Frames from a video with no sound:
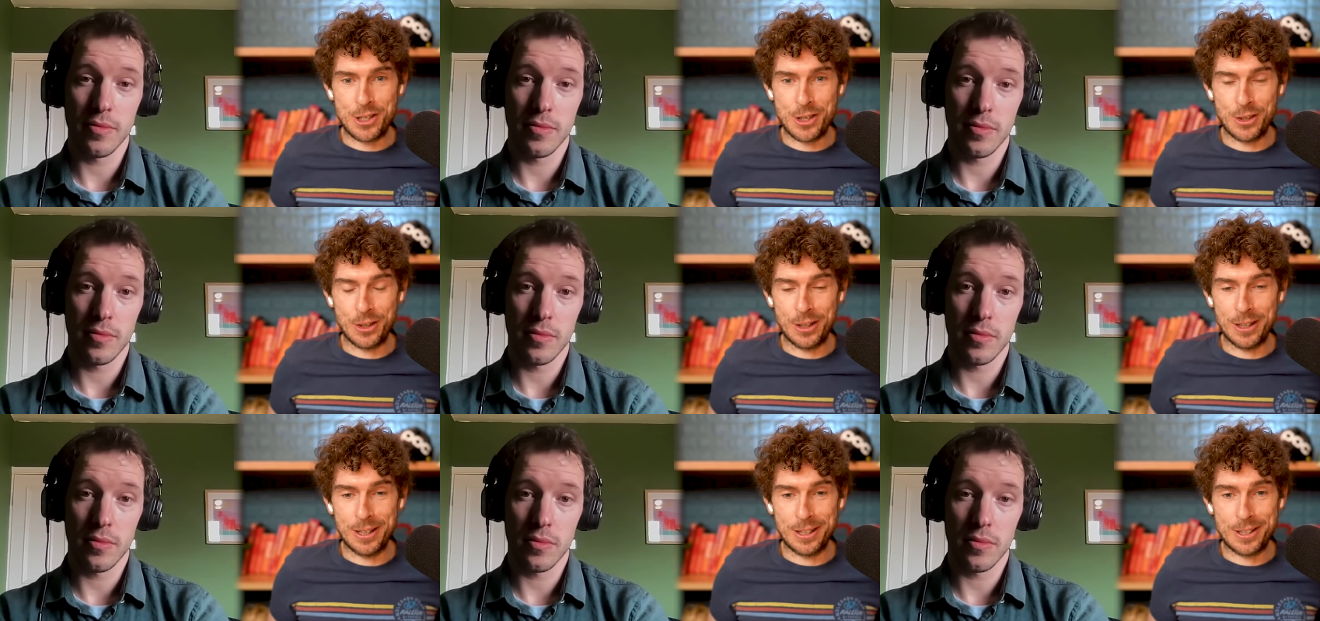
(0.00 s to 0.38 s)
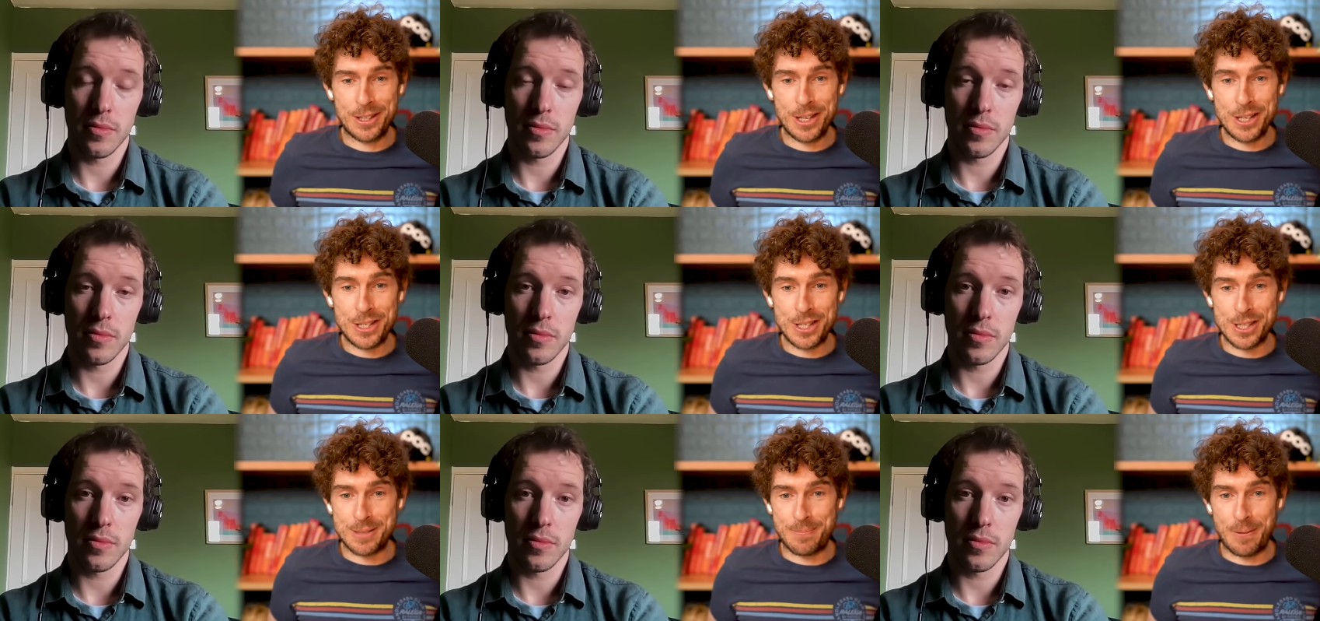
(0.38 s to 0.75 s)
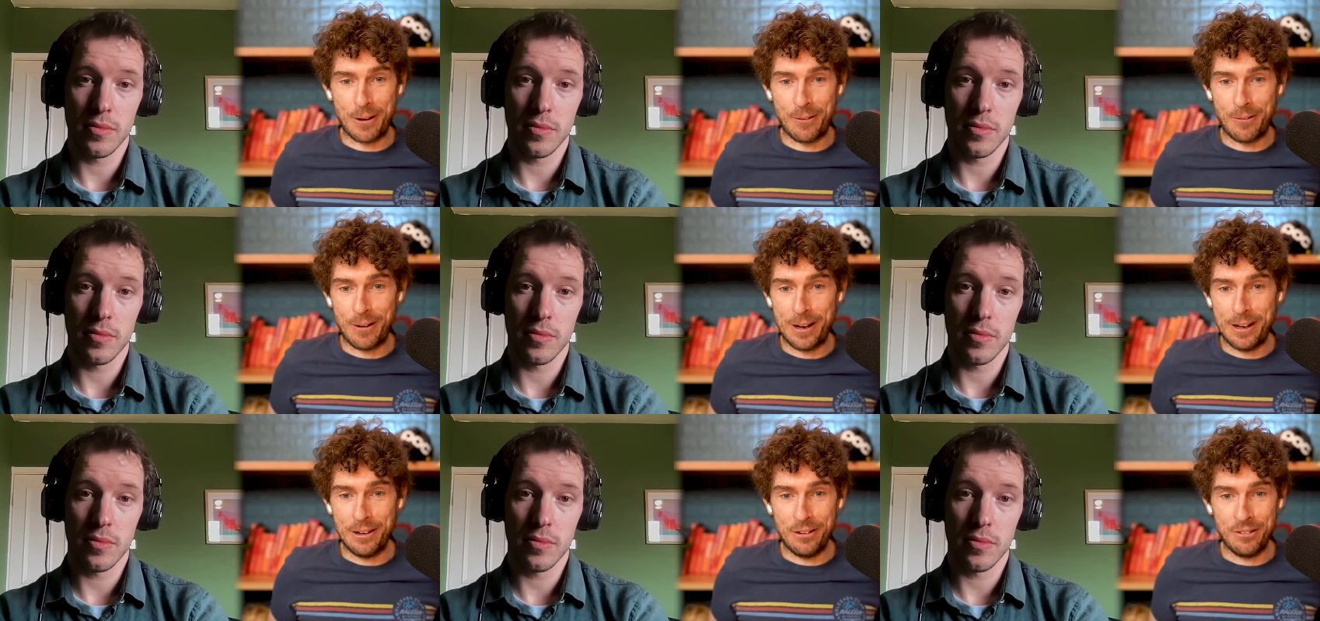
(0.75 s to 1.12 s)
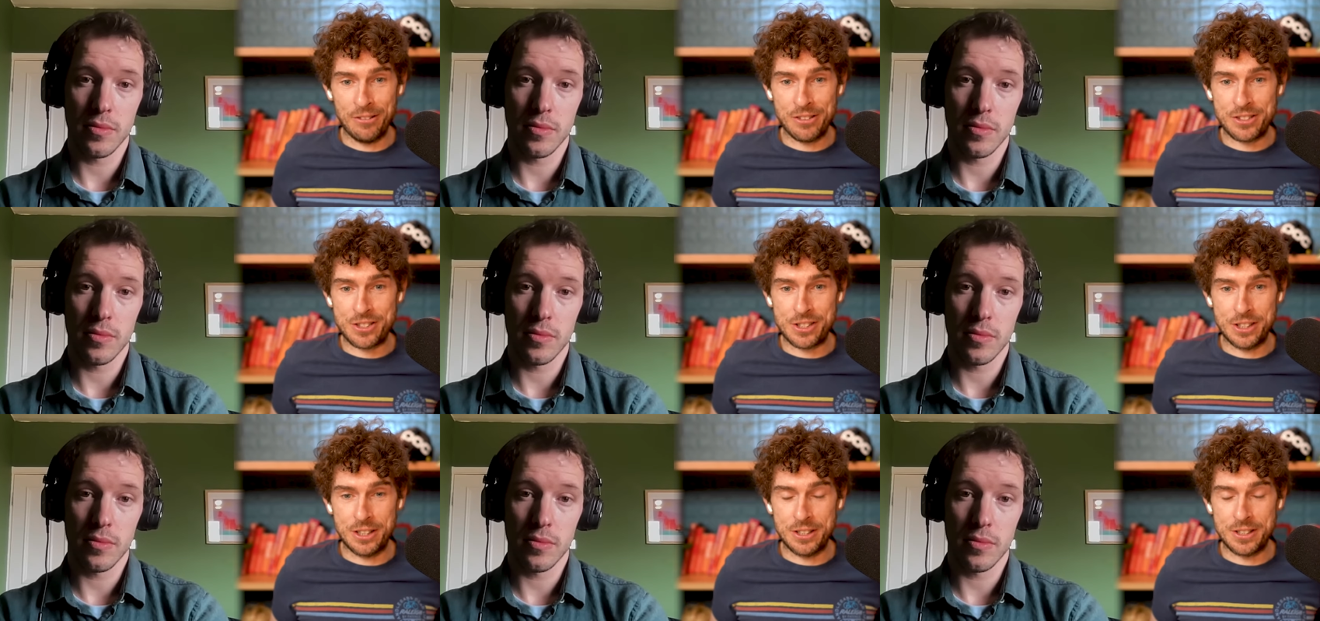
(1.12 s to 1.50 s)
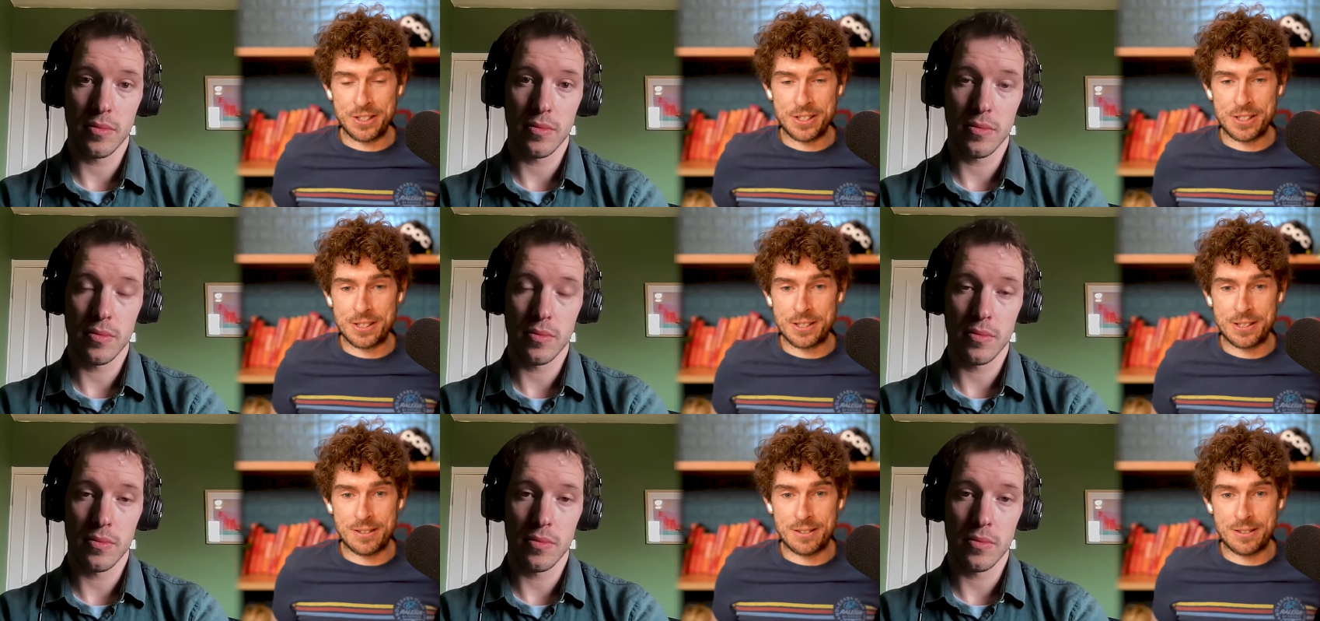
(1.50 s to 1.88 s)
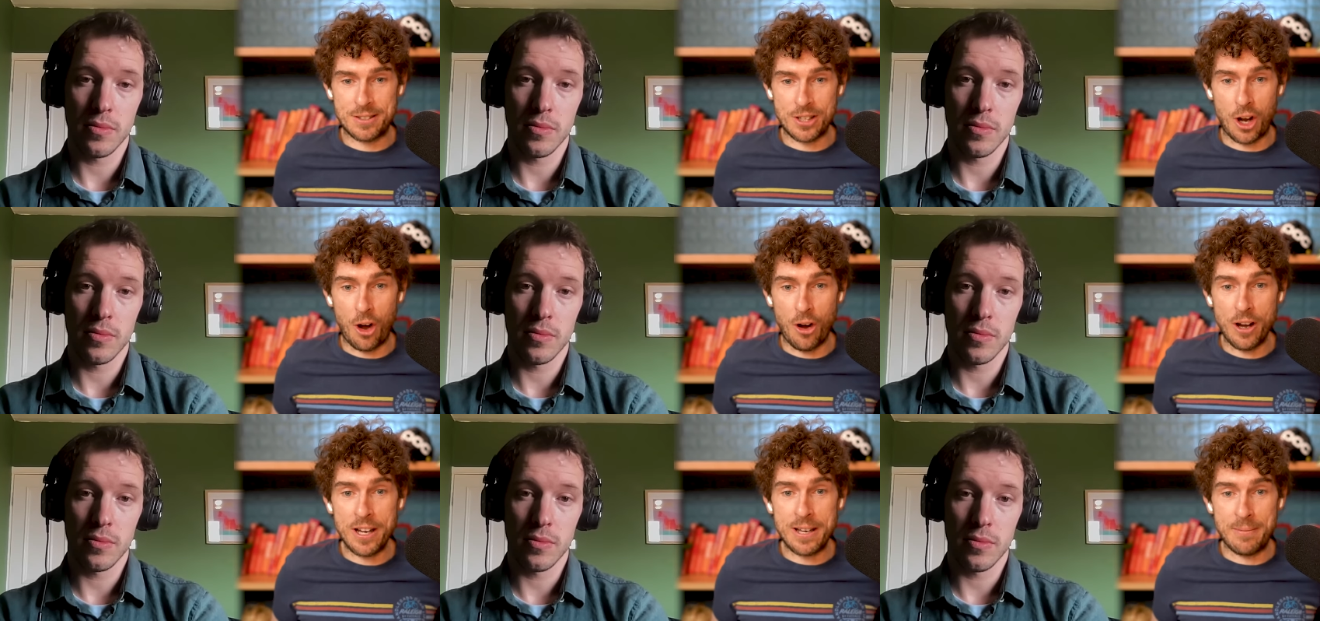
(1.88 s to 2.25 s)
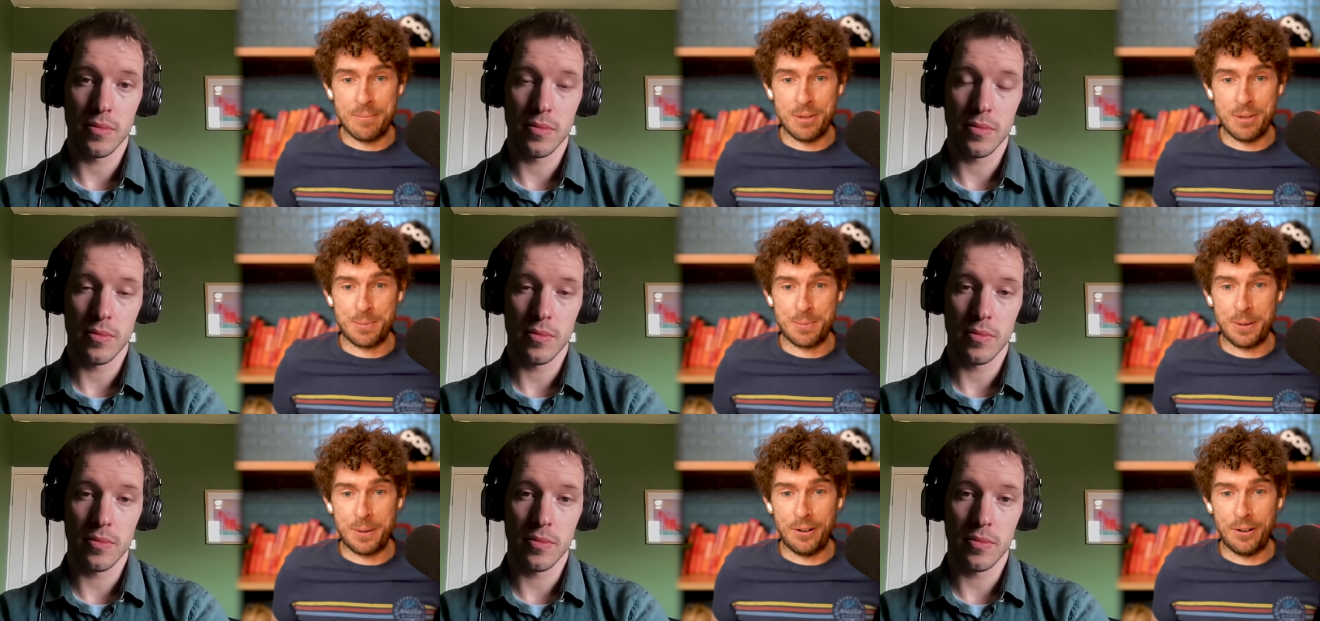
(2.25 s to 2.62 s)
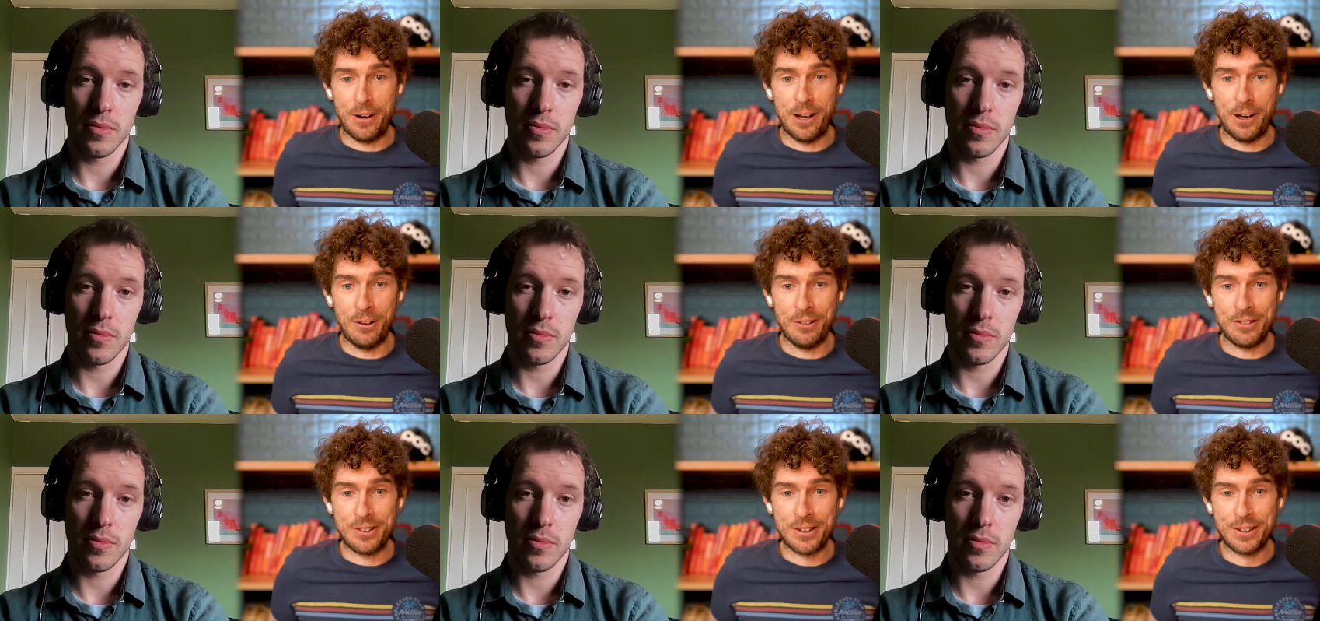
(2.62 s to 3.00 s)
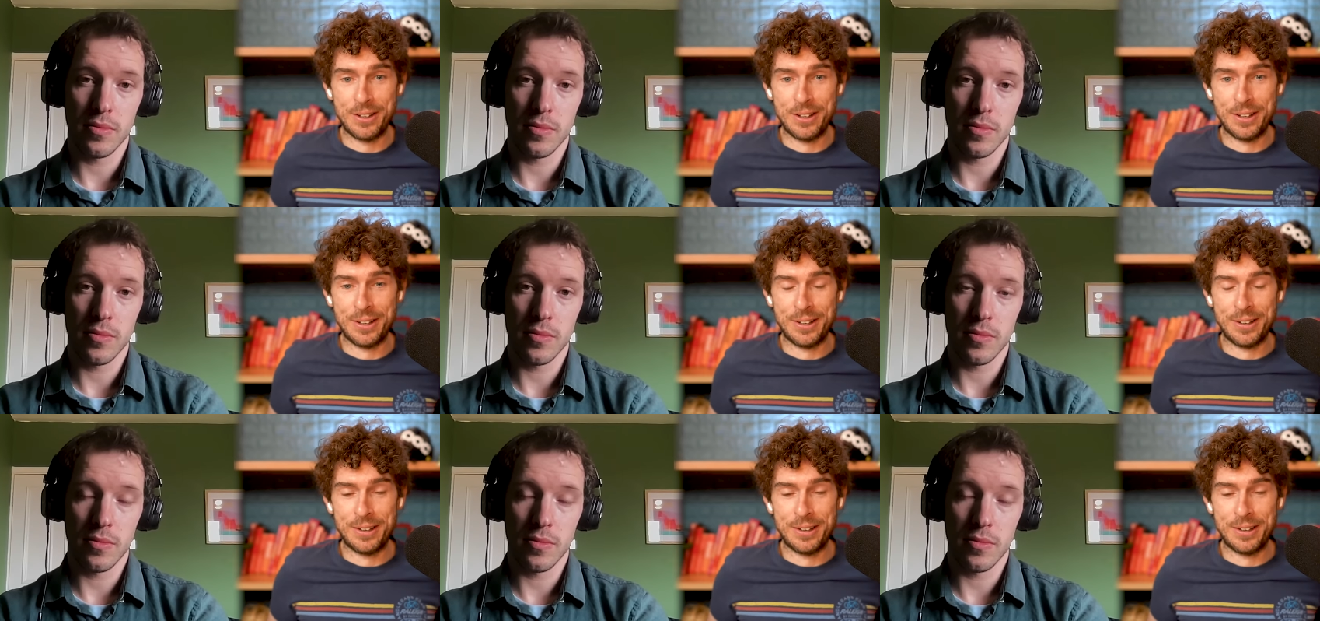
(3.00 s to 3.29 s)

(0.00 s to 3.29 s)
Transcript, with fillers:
Speaker 1: each other. Like this has been around since time has been around.